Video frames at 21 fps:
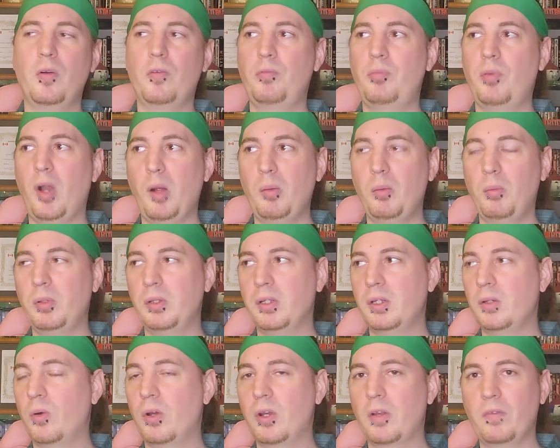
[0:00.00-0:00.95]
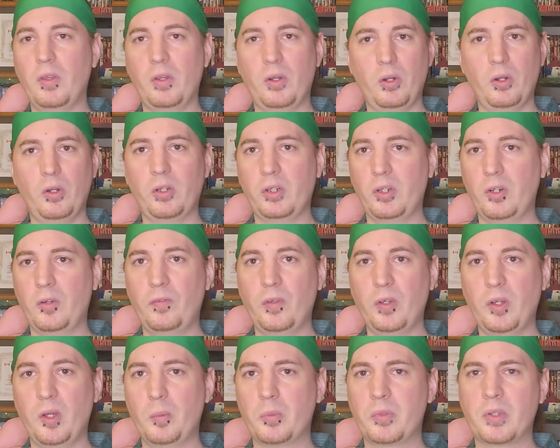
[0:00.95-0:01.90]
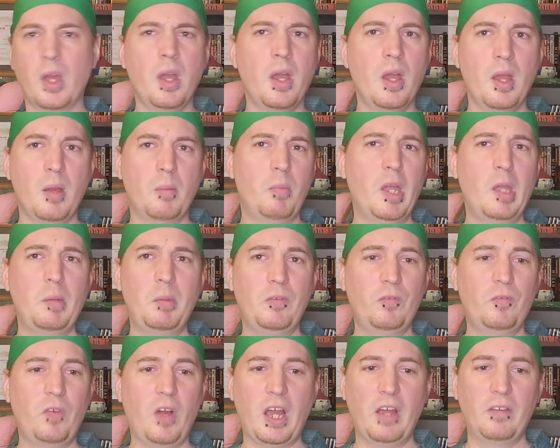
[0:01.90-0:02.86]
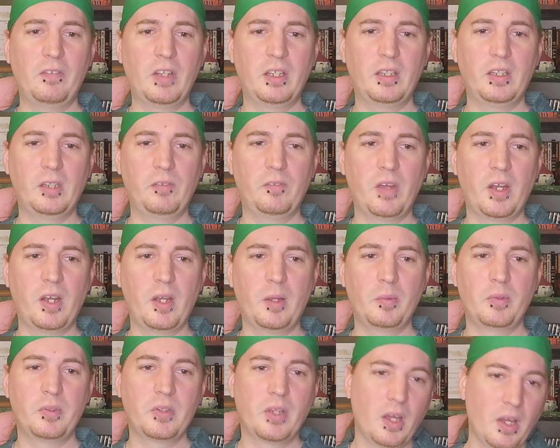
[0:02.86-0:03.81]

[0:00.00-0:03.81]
of probably one of the earlier films, maybe 5 Deadly Venoms.